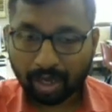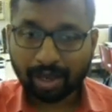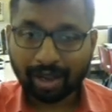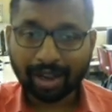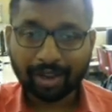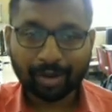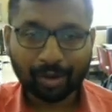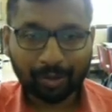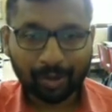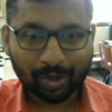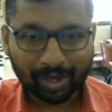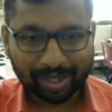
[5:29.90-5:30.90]
I hope
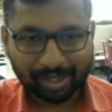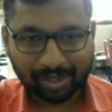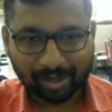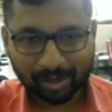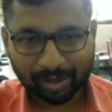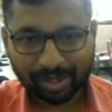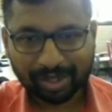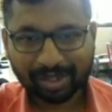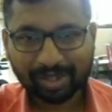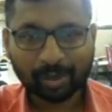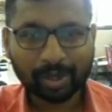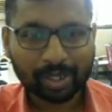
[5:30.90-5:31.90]
you understood
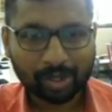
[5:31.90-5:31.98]
today's